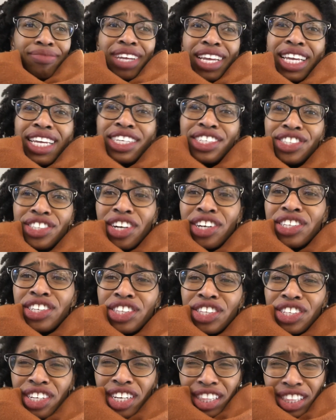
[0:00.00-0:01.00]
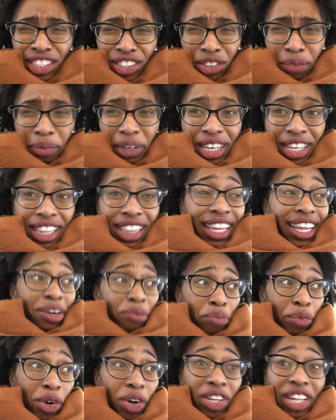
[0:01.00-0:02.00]
Starting to look a little bit
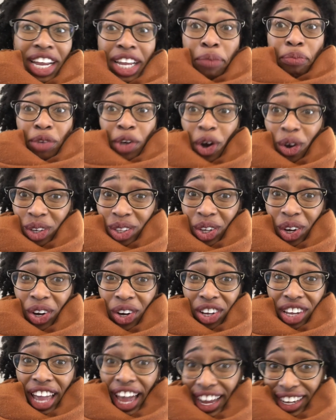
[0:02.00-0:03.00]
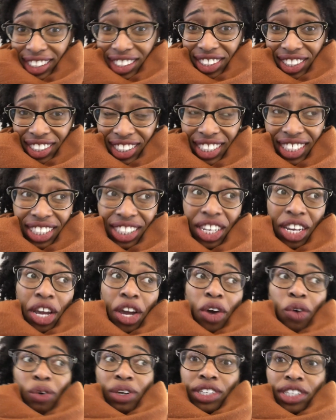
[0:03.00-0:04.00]
more like Myeongdong, actually,
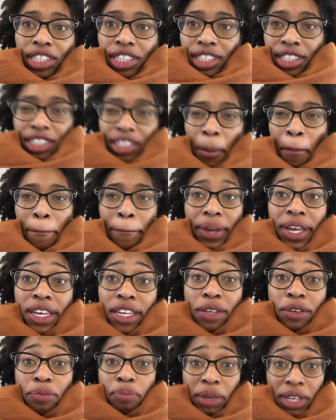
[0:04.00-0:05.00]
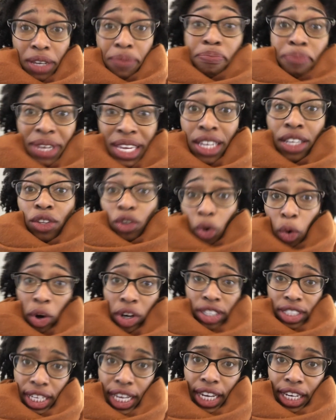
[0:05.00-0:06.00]
which is the big
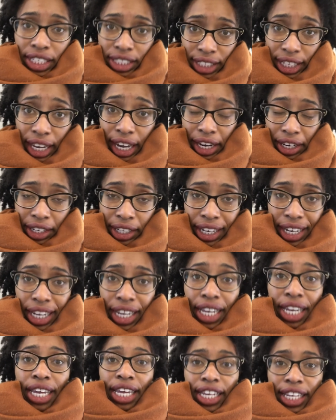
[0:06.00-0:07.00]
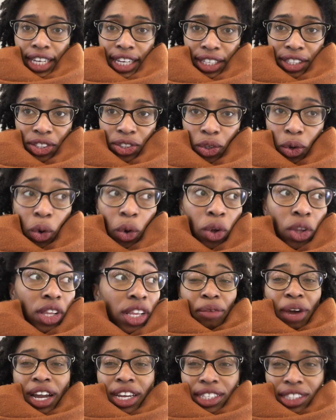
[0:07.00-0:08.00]
tourist area in Seoul.
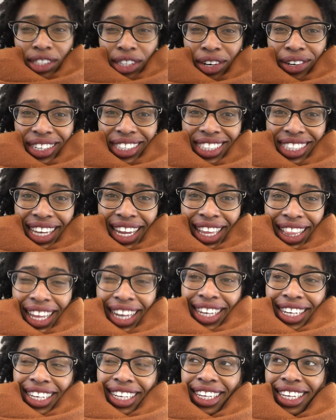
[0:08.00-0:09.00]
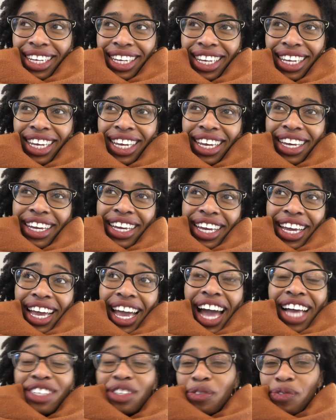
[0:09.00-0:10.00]
I used to always say, like,
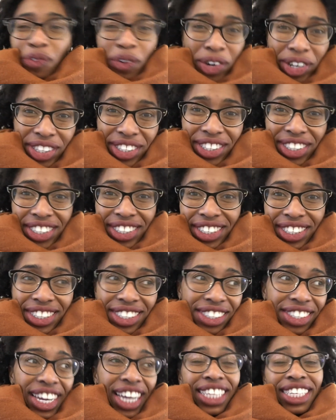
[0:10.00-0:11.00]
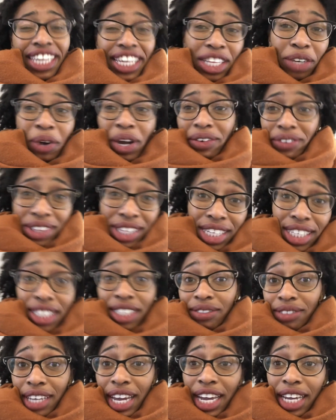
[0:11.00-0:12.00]
as a foreigner, you kind of get away with things
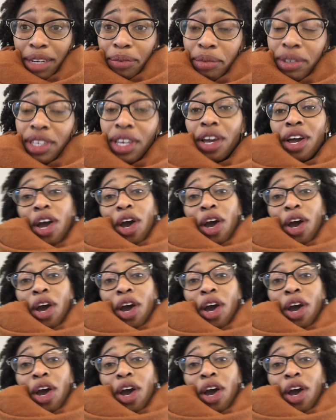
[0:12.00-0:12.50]
sometimes.